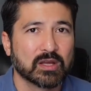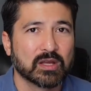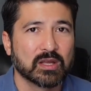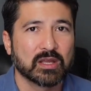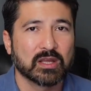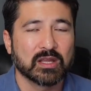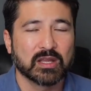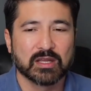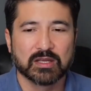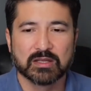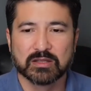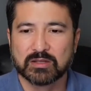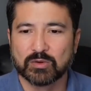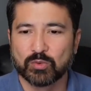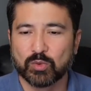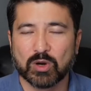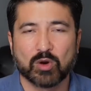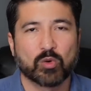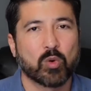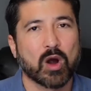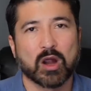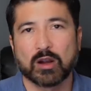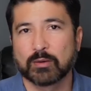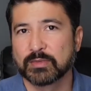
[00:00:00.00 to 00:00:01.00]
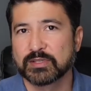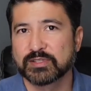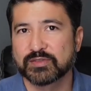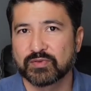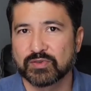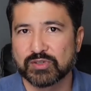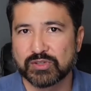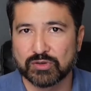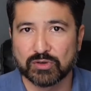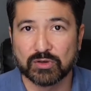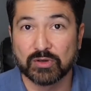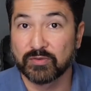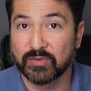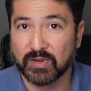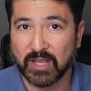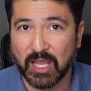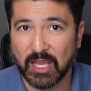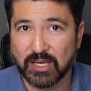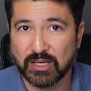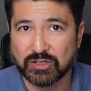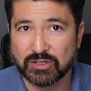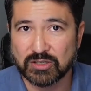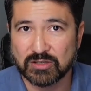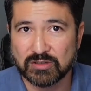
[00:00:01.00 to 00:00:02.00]
in the requirements for
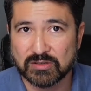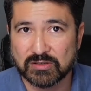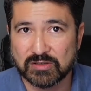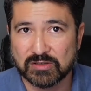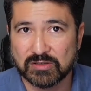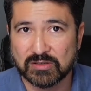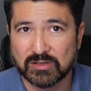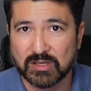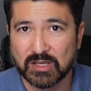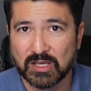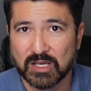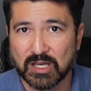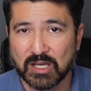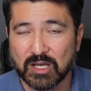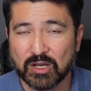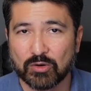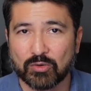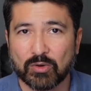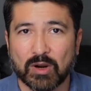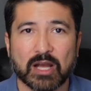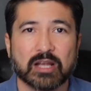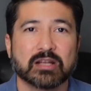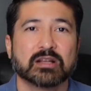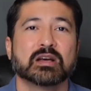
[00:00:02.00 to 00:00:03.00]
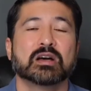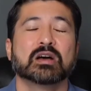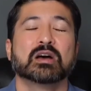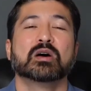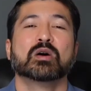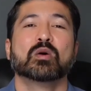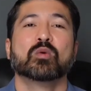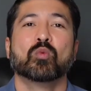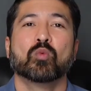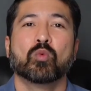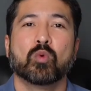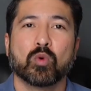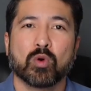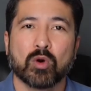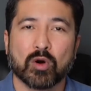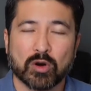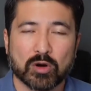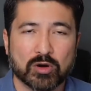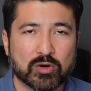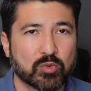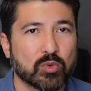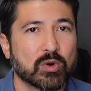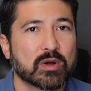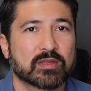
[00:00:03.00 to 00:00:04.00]
certifications, right?
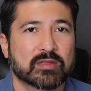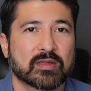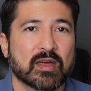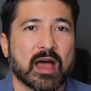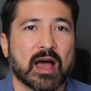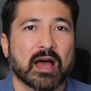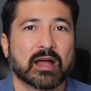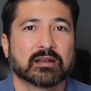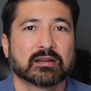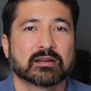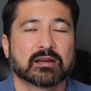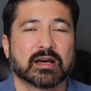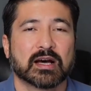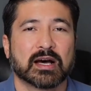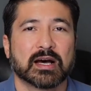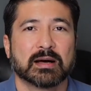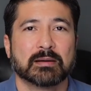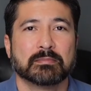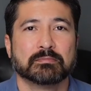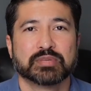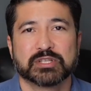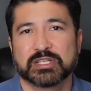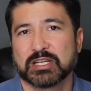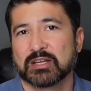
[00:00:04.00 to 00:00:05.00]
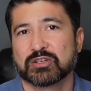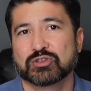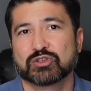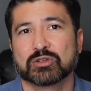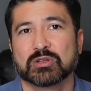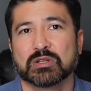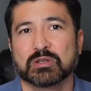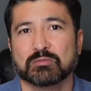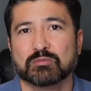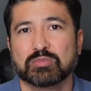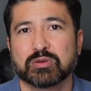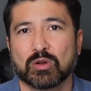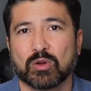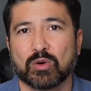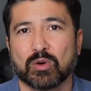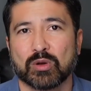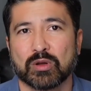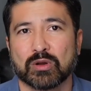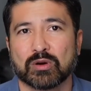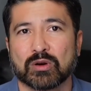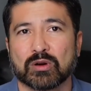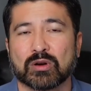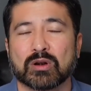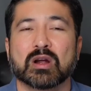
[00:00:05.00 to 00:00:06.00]
Work with that potential
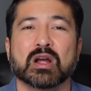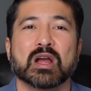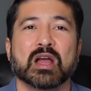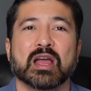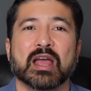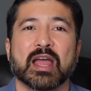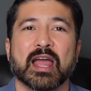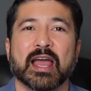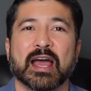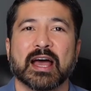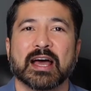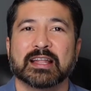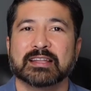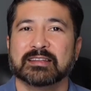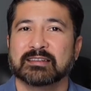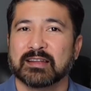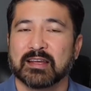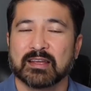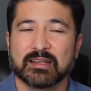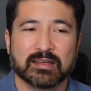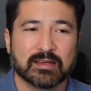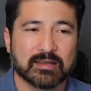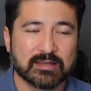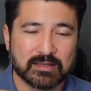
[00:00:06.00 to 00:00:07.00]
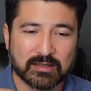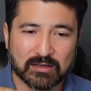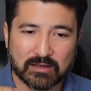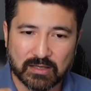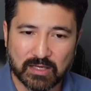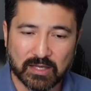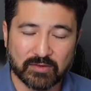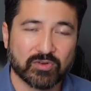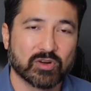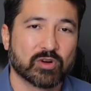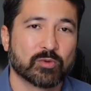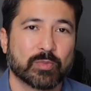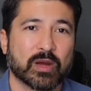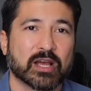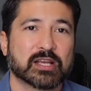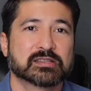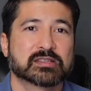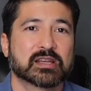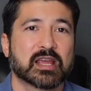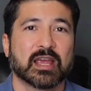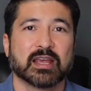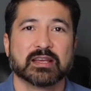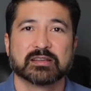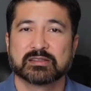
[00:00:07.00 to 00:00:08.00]
employer and, give your best
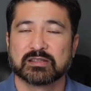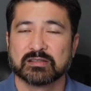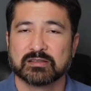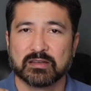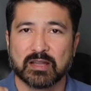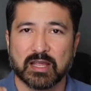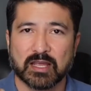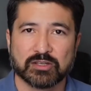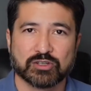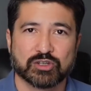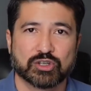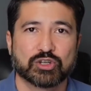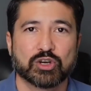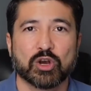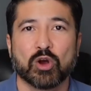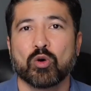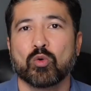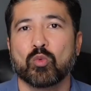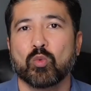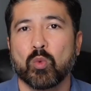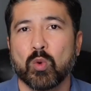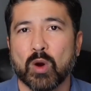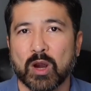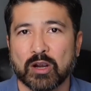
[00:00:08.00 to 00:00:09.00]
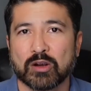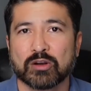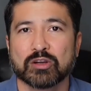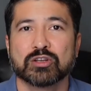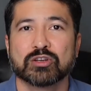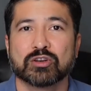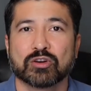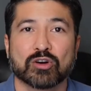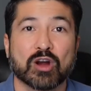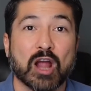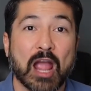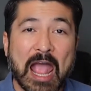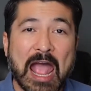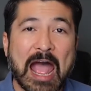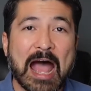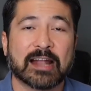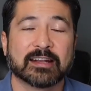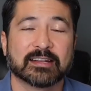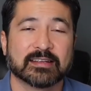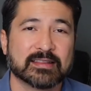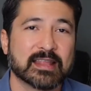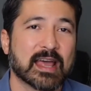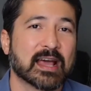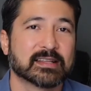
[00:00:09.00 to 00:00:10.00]
case and show where you're at
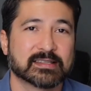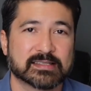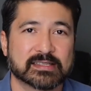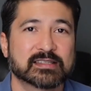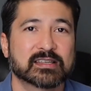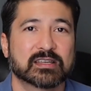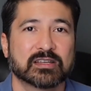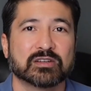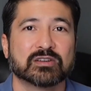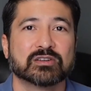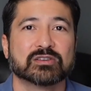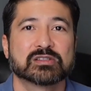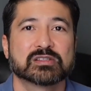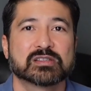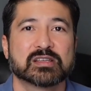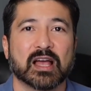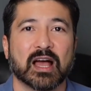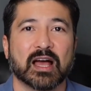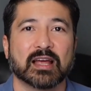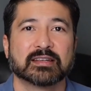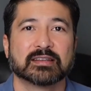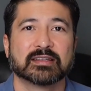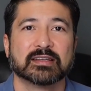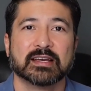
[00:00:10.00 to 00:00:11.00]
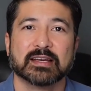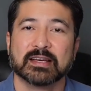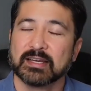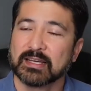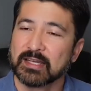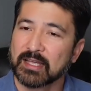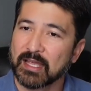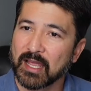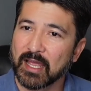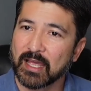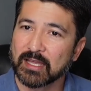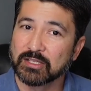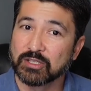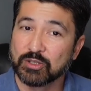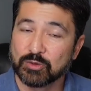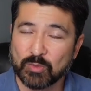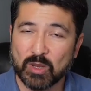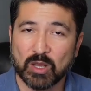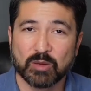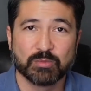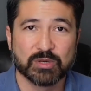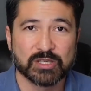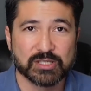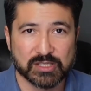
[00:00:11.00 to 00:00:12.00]
in that skill set. And you may
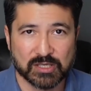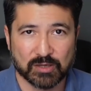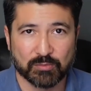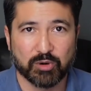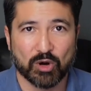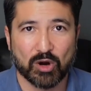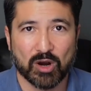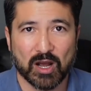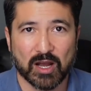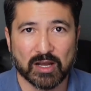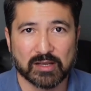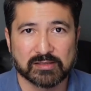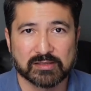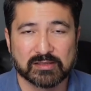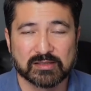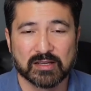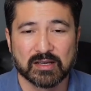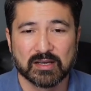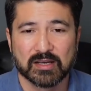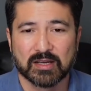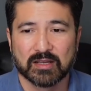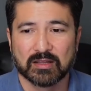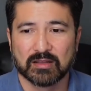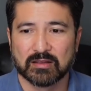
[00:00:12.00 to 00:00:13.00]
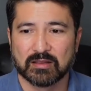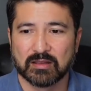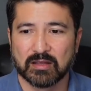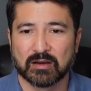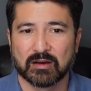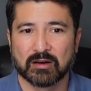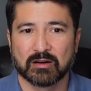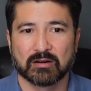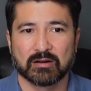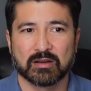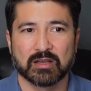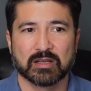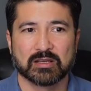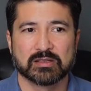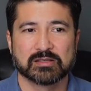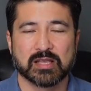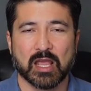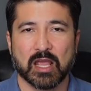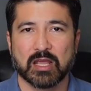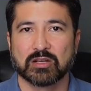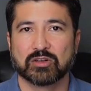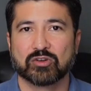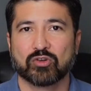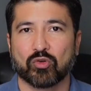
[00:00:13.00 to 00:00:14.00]
be surprised. There is
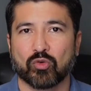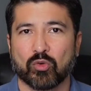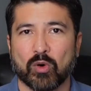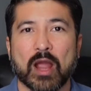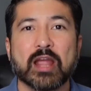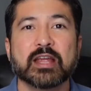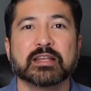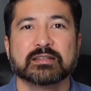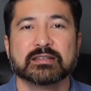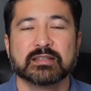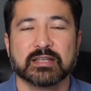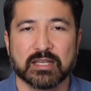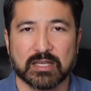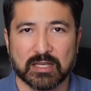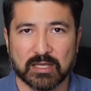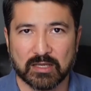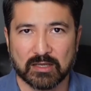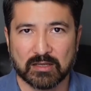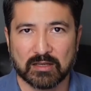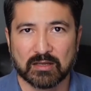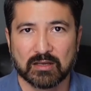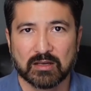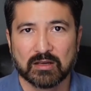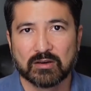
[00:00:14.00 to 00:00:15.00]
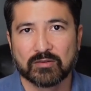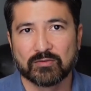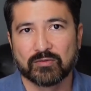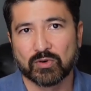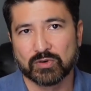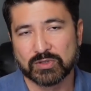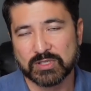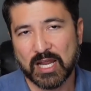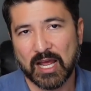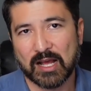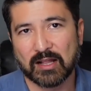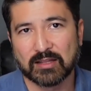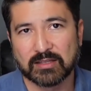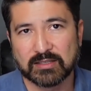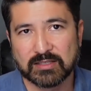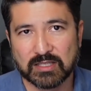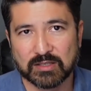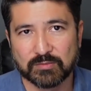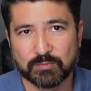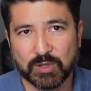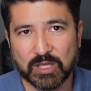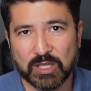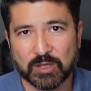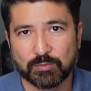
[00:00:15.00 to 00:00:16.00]
a great need for
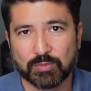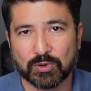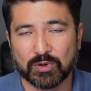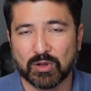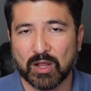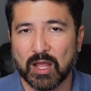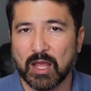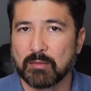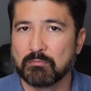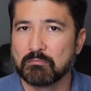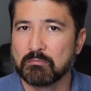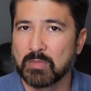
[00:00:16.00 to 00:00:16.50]
talented people, and